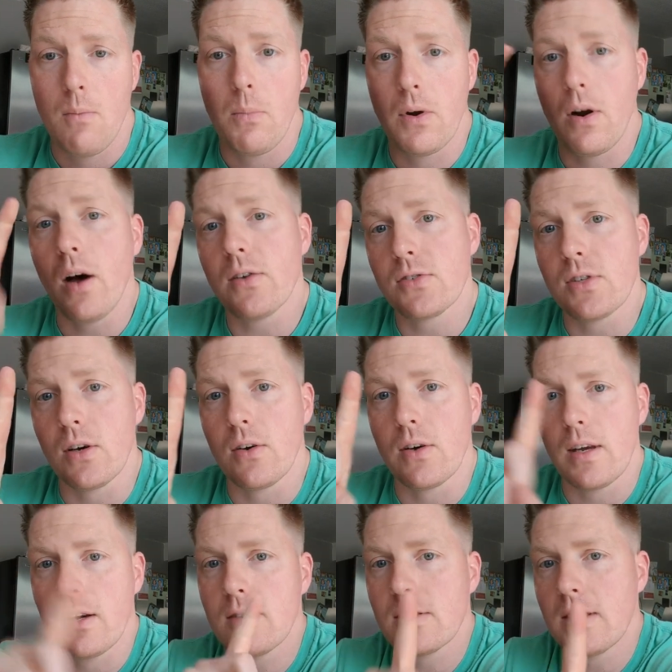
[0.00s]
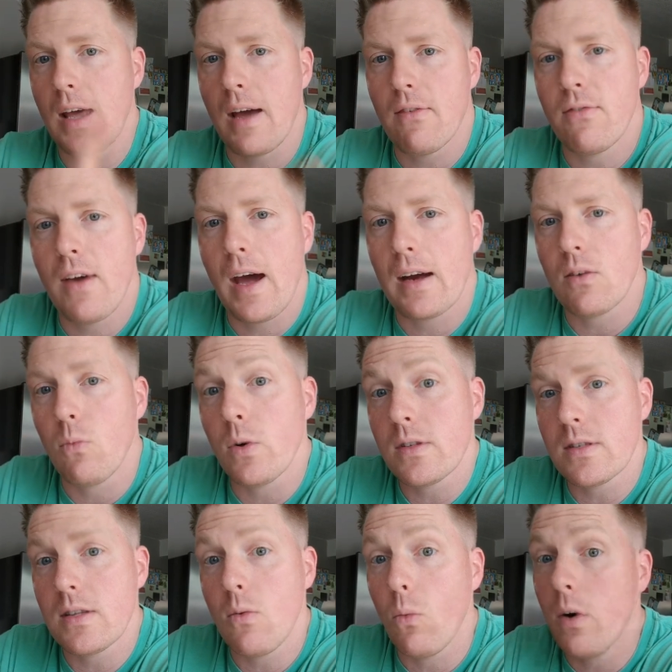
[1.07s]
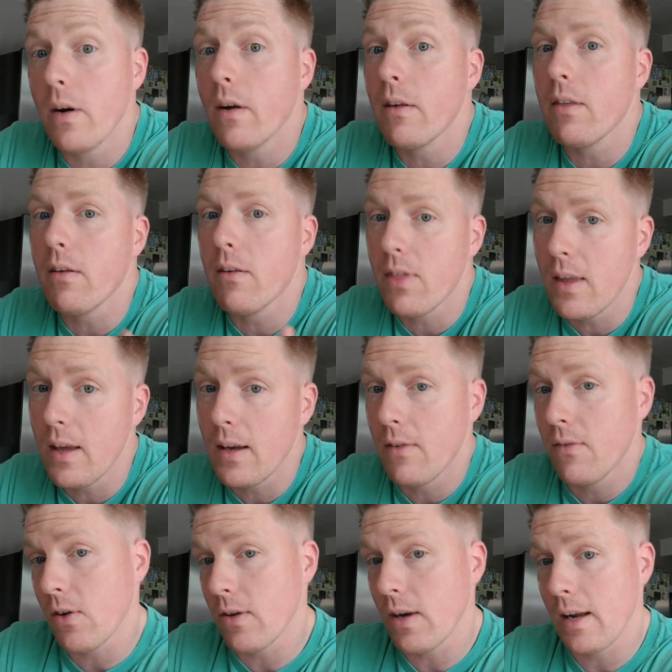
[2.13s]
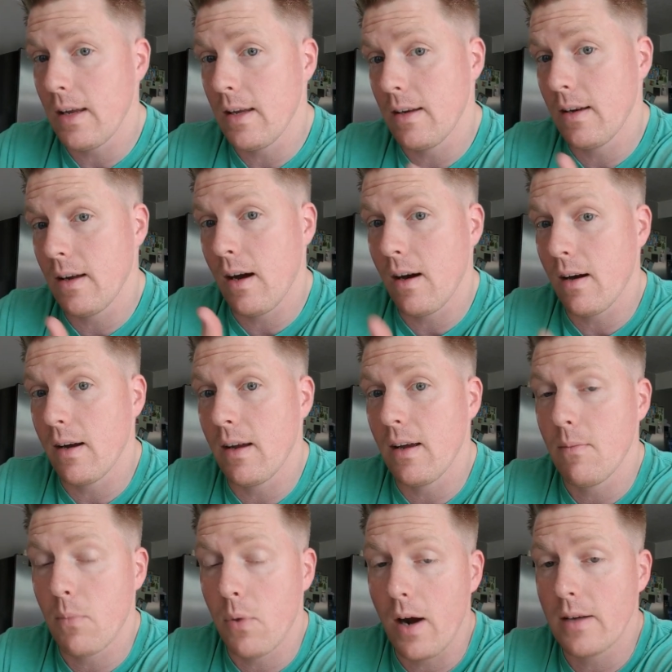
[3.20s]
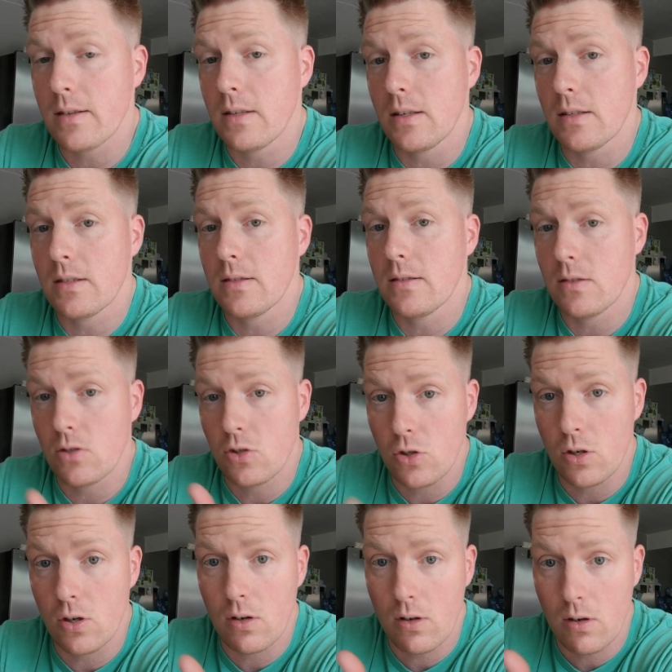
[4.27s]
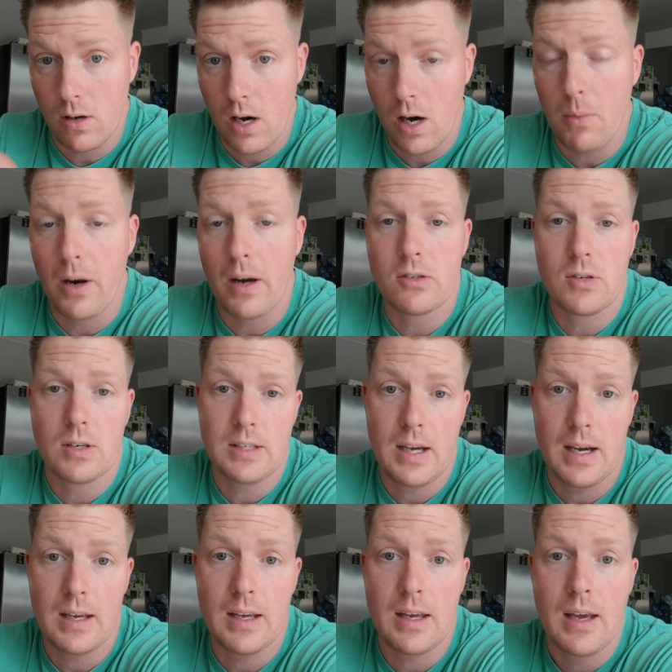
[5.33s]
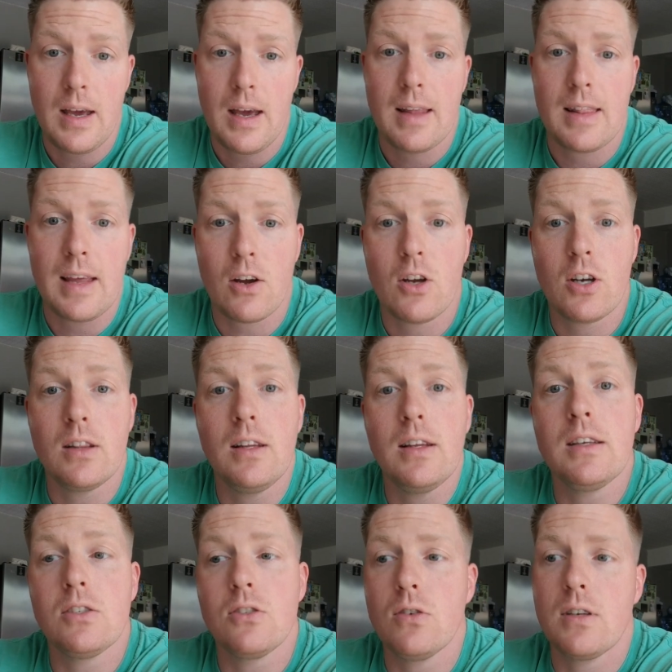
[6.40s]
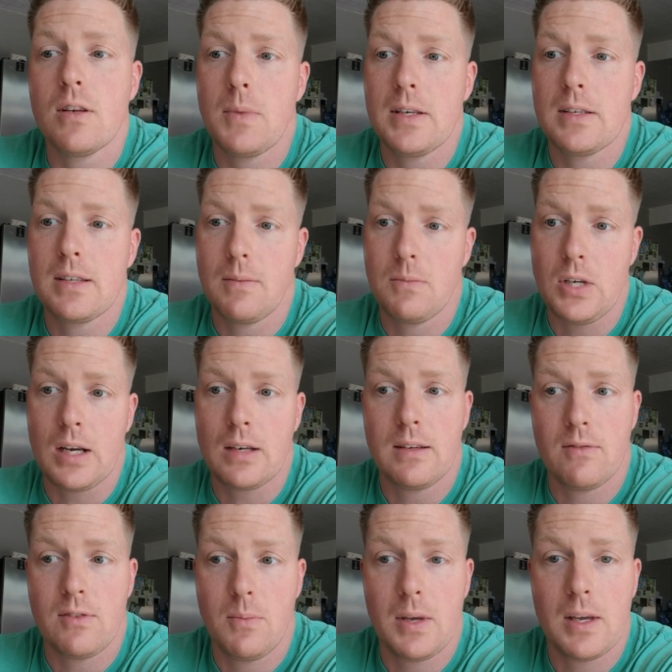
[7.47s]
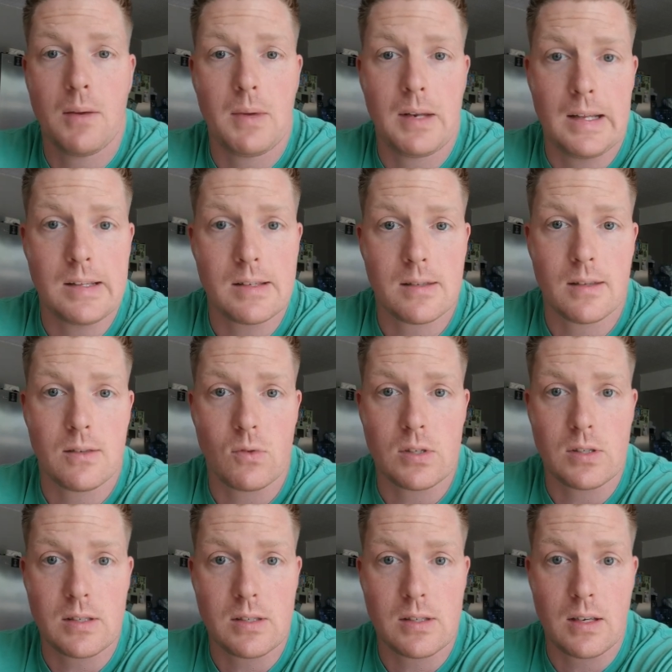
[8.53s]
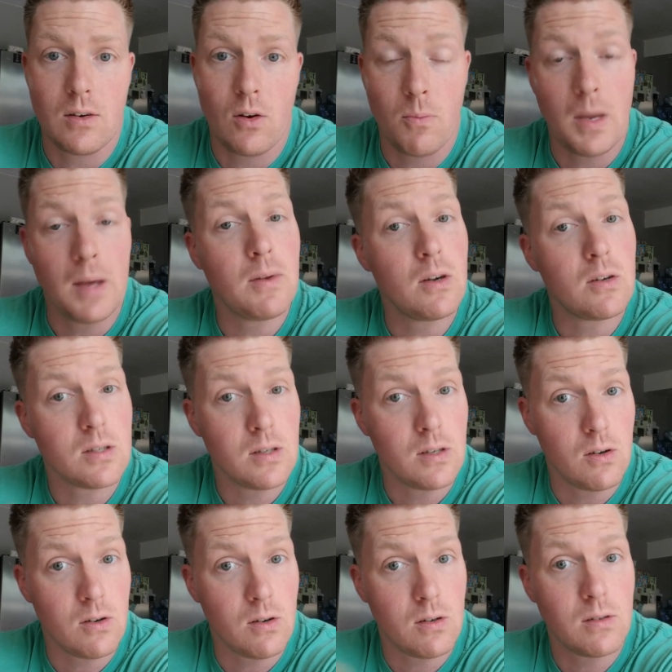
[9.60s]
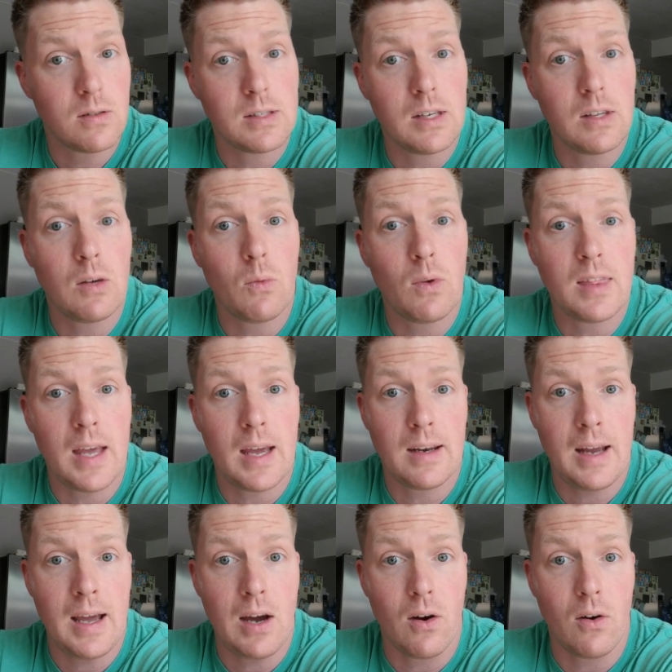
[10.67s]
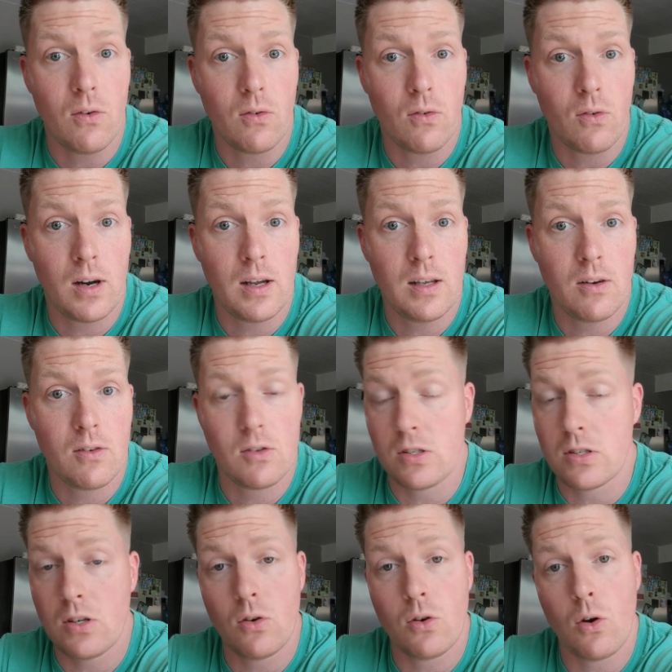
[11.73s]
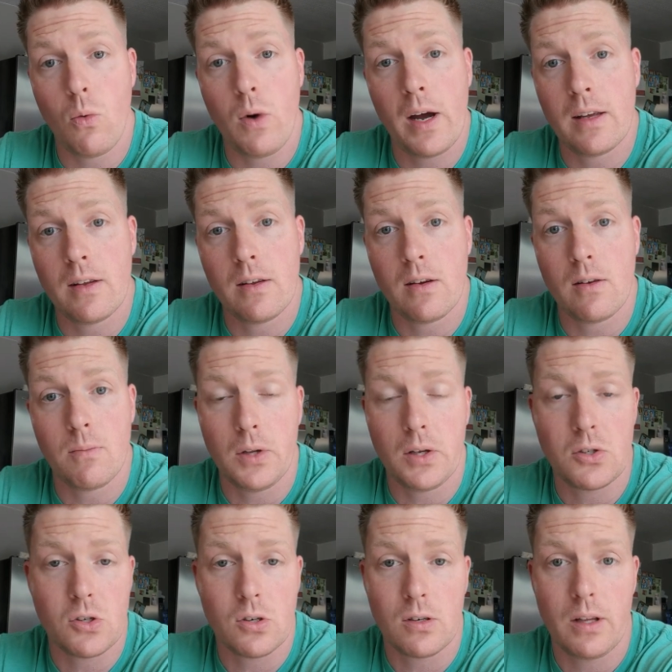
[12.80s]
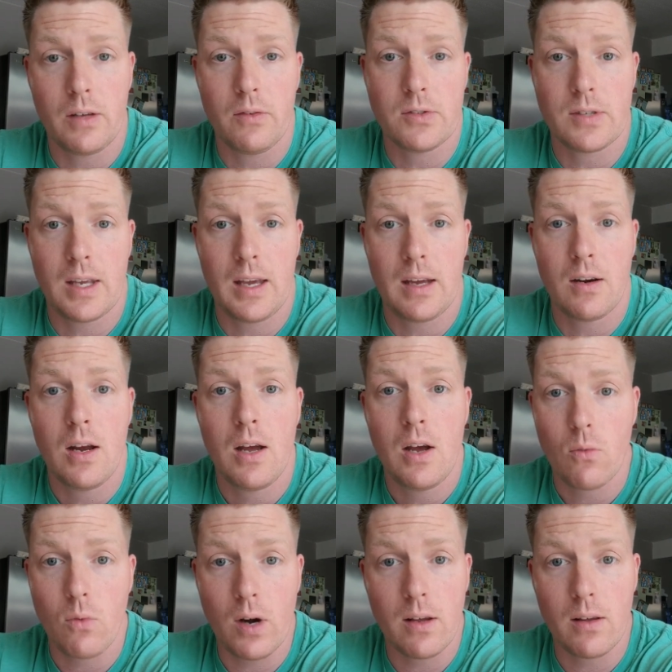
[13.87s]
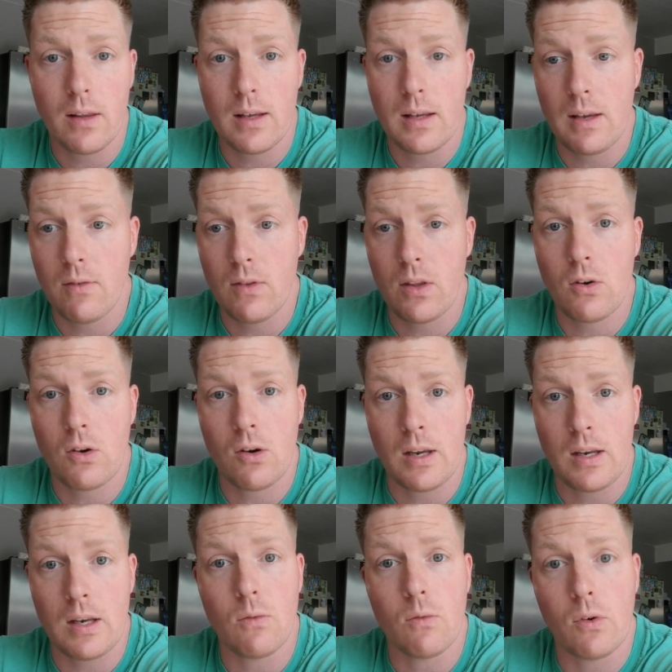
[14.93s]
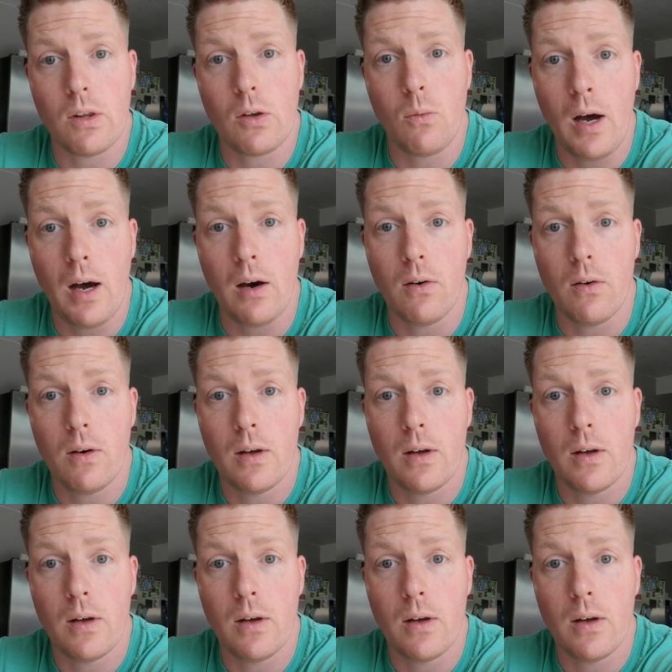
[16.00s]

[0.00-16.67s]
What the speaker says: But also, here's that fact. What's the one other thing, if you're not eating a high processed sugar or carbohydrate diet, that could lead you to be subjective to becoming insulin resistant? Or maybe you're dealing with that now, right? You just don't know why your blood sugar levels can't regulate even though you're eating really well.